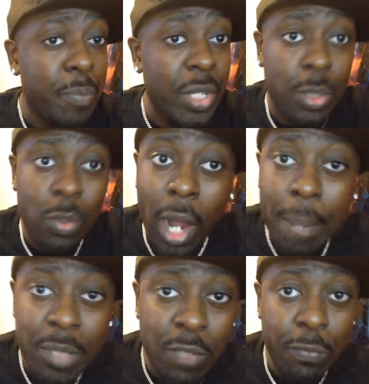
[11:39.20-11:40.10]

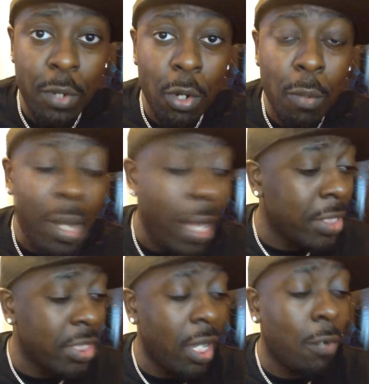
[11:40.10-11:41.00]
describe this film
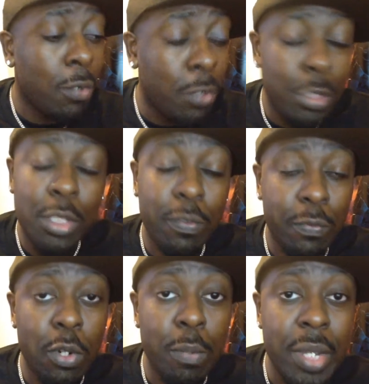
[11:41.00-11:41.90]
and say how good this
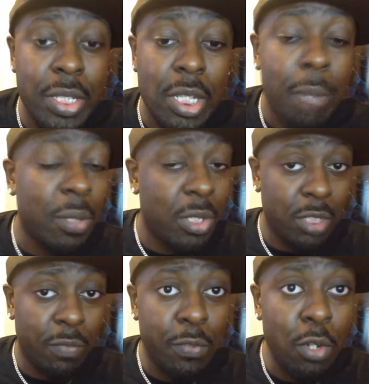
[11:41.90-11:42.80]
film is, because
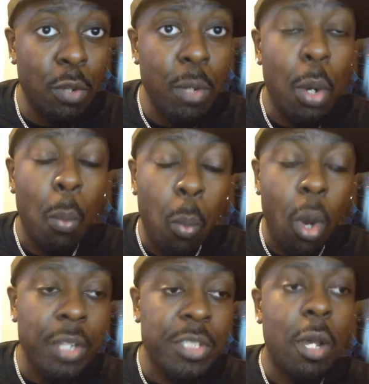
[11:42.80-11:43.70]
the film
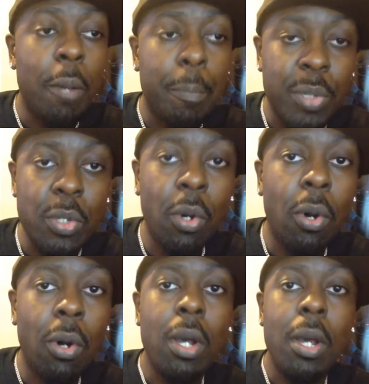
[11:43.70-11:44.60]
was
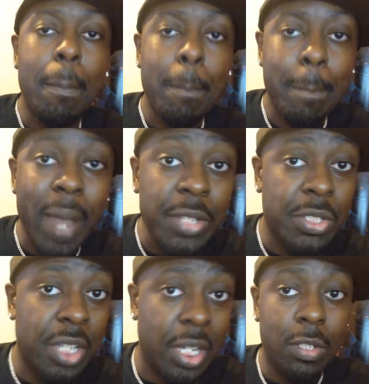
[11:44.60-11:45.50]
pure
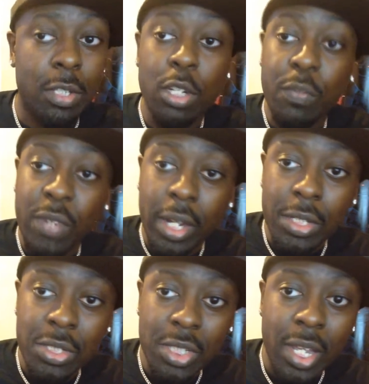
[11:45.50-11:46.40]
magic. The only thing I
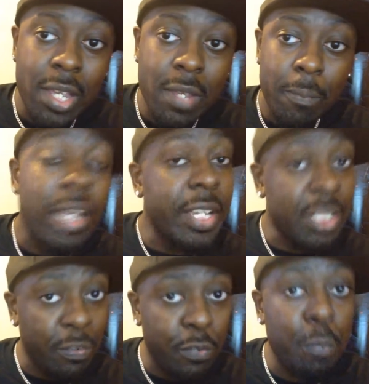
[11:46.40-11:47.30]
could say,
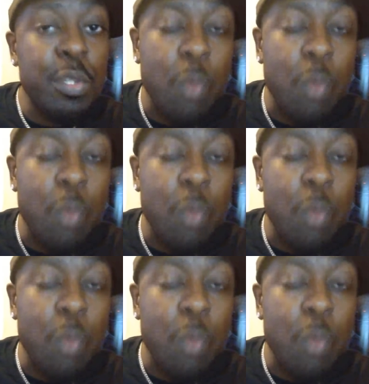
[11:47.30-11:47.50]
it's a film